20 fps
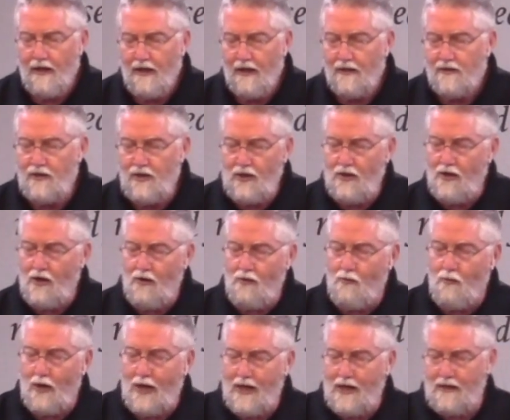Do you know
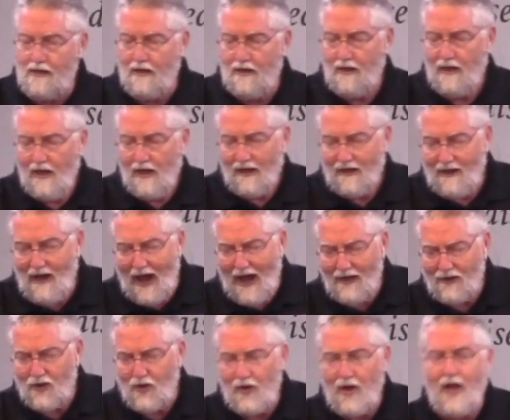what?
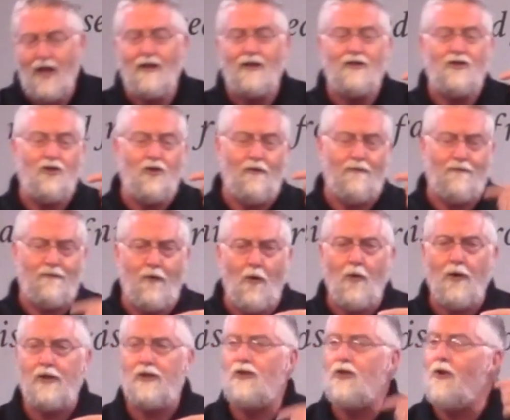God created your
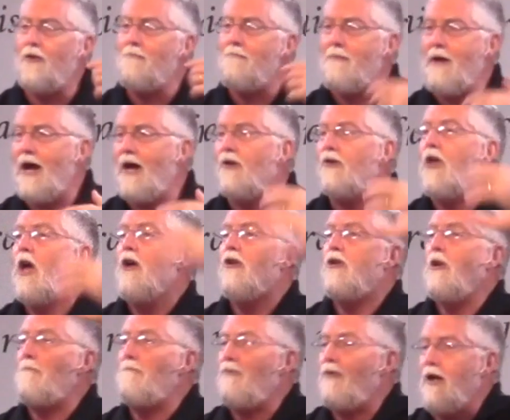voice, your mouth,
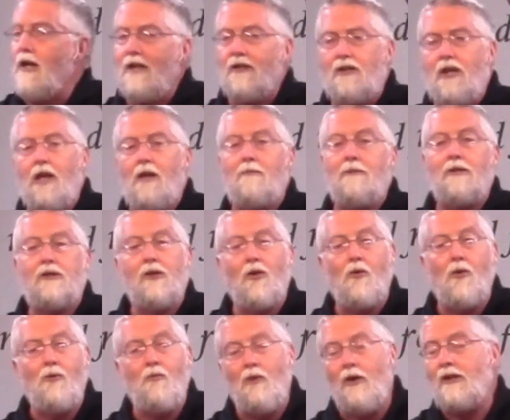to praise Him. And so
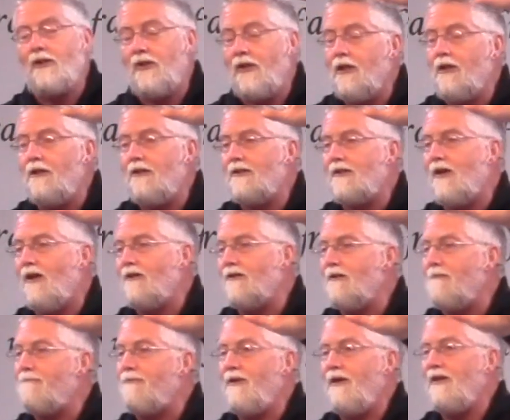when we're singing songs
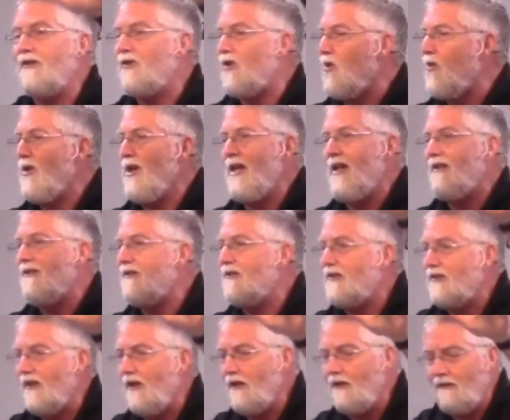of praise, go ahead and
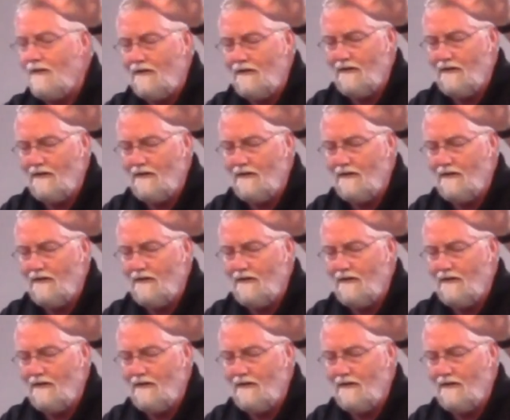sing.